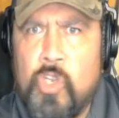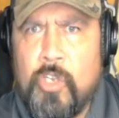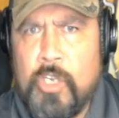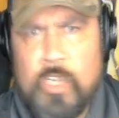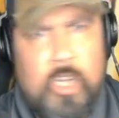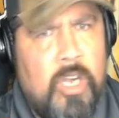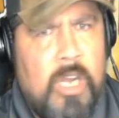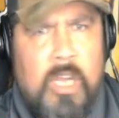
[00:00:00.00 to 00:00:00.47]

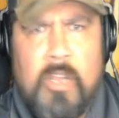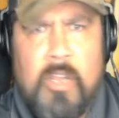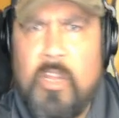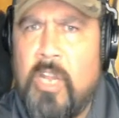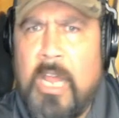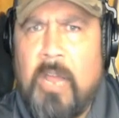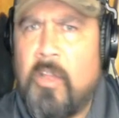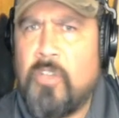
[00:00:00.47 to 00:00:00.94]
They're
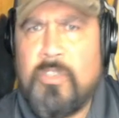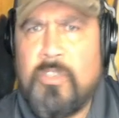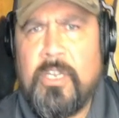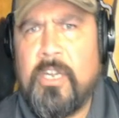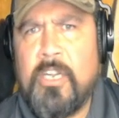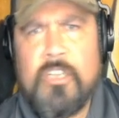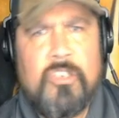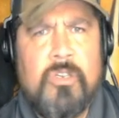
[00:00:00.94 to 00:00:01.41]
all out
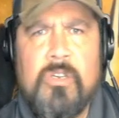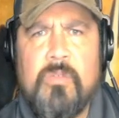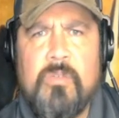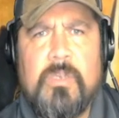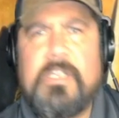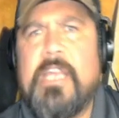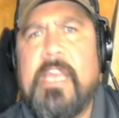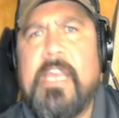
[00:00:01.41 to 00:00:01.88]
there doing
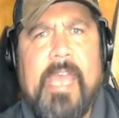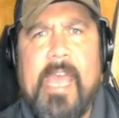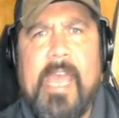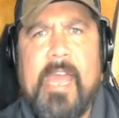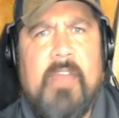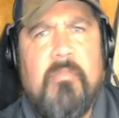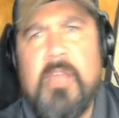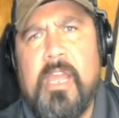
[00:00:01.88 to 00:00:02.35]
what they
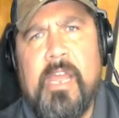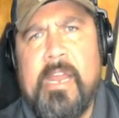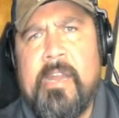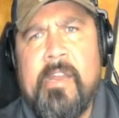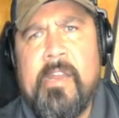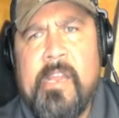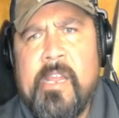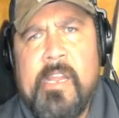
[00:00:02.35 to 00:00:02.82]
can,
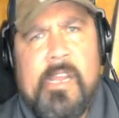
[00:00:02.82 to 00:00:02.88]
man.